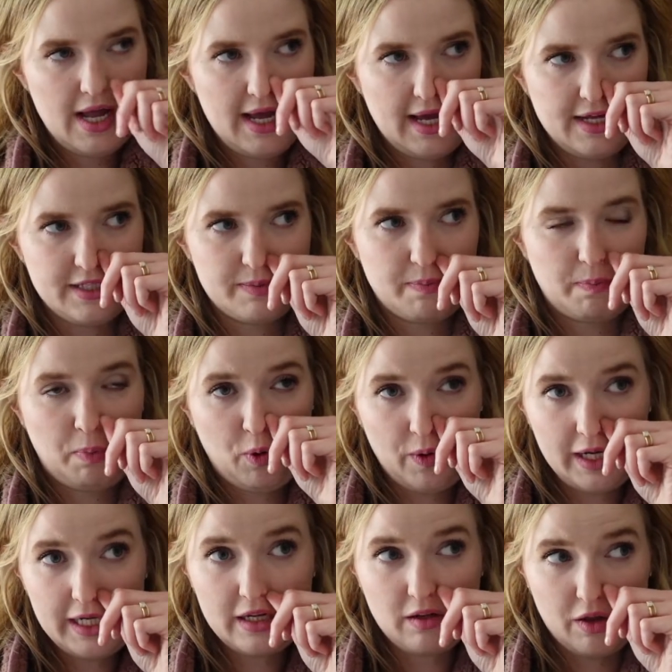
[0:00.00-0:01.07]
It's
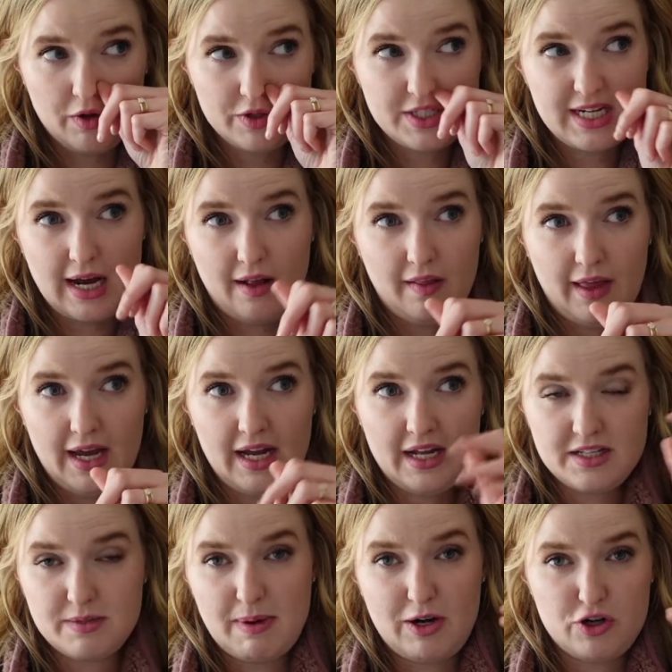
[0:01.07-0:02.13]
pretty close to LA.
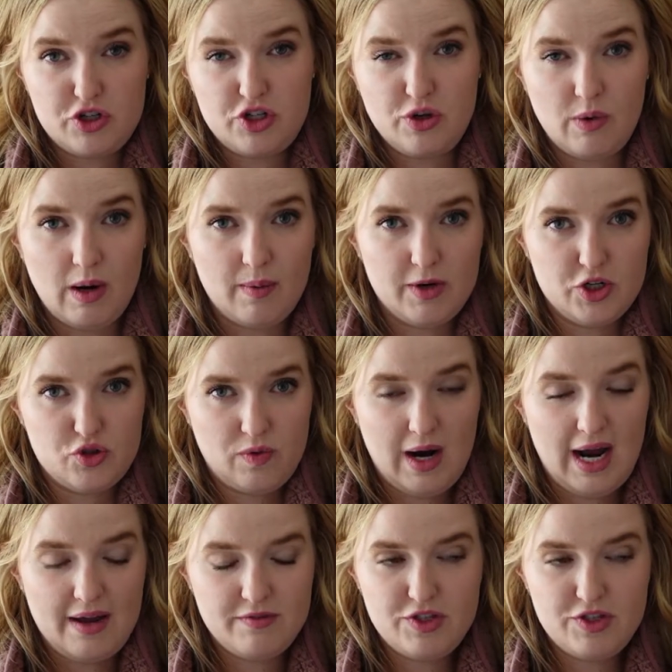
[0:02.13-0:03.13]
It's about a 2-hour drive,